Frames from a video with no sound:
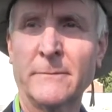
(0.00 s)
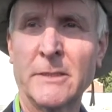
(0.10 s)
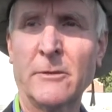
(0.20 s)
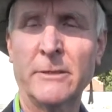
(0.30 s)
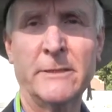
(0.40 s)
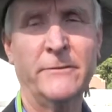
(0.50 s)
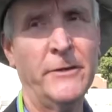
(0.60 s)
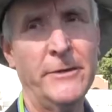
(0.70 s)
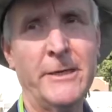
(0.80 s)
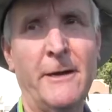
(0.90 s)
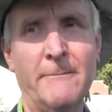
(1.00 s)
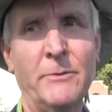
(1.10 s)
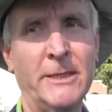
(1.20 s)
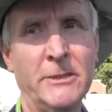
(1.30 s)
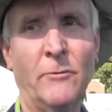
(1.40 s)
So it's a very
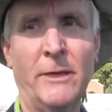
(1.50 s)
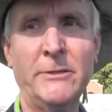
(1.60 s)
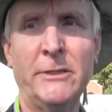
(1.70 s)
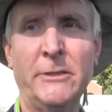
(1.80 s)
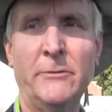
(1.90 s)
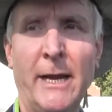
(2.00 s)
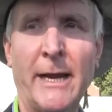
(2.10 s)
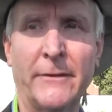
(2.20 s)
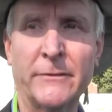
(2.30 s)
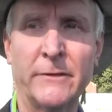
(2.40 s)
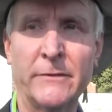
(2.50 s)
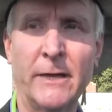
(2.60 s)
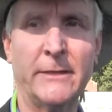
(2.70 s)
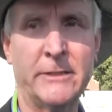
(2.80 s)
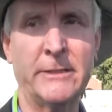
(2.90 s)
complex question you ask. It's
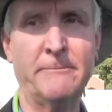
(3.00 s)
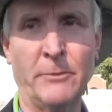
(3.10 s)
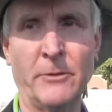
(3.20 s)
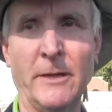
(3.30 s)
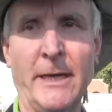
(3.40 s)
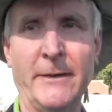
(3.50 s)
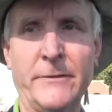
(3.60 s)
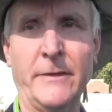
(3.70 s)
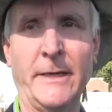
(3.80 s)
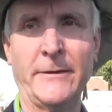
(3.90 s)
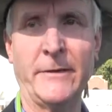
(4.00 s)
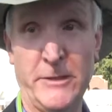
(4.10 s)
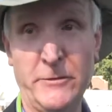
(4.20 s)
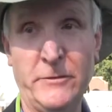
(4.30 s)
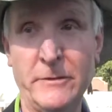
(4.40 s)
not simple as it
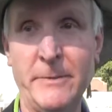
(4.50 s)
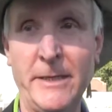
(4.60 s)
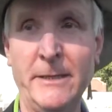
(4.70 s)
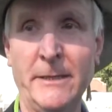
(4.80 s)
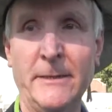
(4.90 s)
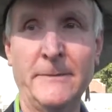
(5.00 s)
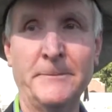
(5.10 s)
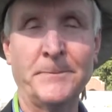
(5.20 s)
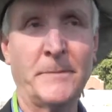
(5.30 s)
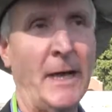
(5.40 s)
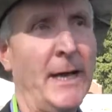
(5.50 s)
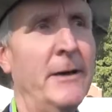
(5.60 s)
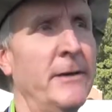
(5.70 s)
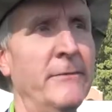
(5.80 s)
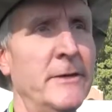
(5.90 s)
used to be. I
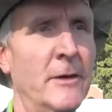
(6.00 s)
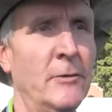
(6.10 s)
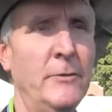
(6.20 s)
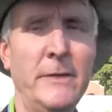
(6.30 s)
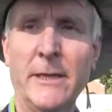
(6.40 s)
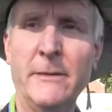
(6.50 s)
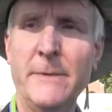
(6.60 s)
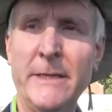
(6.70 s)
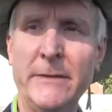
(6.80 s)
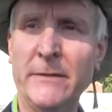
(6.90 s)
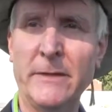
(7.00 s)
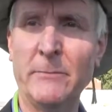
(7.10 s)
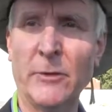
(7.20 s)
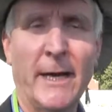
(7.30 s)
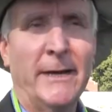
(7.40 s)
don't even know who the enemy is
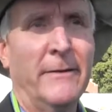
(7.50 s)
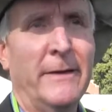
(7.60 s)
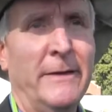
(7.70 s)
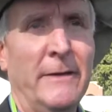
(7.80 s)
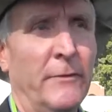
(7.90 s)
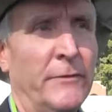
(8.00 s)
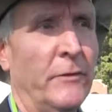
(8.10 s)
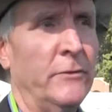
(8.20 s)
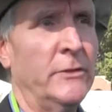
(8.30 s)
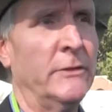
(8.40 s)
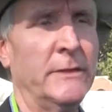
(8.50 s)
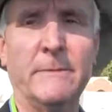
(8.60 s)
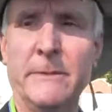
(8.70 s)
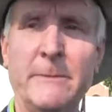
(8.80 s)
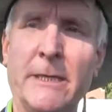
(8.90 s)
anymore.
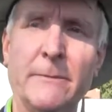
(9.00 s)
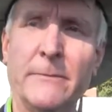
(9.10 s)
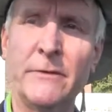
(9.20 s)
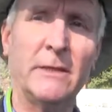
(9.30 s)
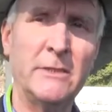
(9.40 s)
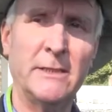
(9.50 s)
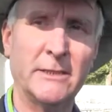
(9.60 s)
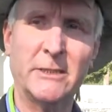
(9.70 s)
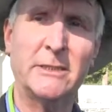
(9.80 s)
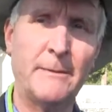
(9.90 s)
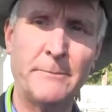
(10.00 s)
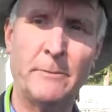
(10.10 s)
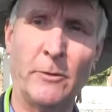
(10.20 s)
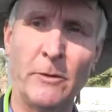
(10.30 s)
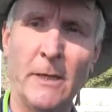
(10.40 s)
Socialism has become such an
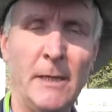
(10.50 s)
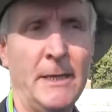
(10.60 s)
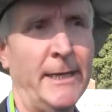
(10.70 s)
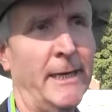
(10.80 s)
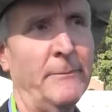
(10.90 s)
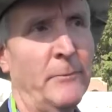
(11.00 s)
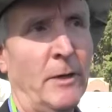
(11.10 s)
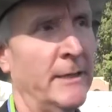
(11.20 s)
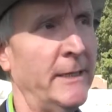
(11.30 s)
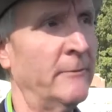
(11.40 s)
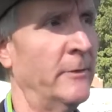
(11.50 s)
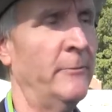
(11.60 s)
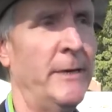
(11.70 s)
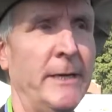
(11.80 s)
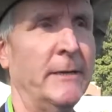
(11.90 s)
acceptable, and I'm, again,
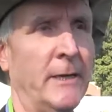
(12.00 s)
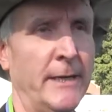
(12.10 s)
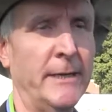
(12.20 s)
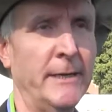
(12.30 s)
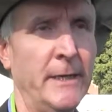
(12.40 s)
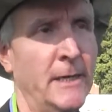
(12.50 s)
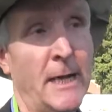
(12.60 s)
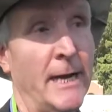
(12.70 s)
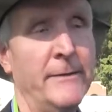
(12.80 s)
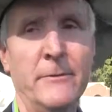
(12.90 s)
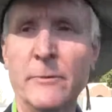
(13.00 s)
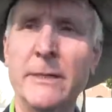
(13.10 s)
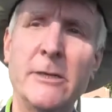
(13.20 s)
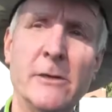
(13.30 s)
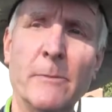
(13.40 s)
rereading Lenin. I even
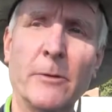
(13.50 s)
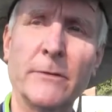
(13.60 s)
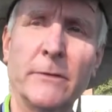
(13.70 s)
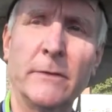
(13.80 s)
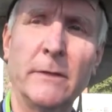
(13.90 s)
read Goebbels.